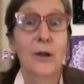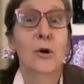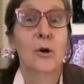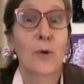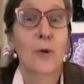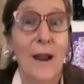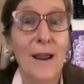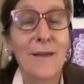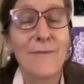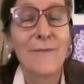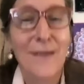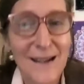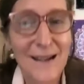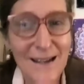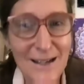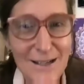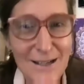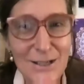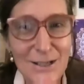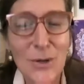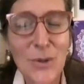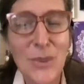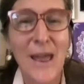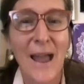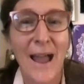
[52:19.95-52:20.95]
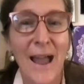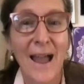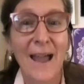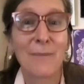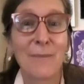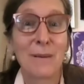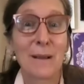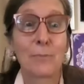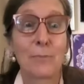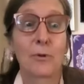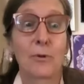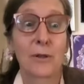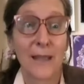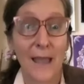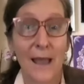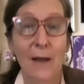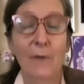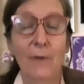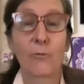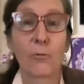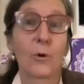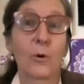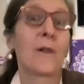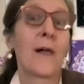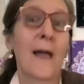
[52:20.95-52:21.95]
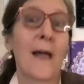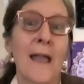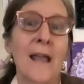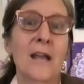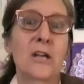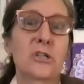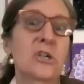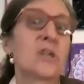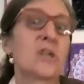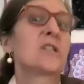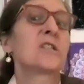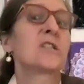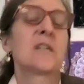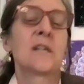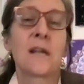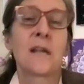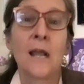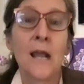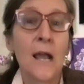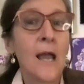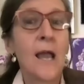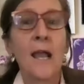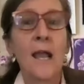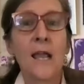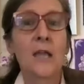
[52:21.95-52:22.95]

of craving to do that people get real anxious and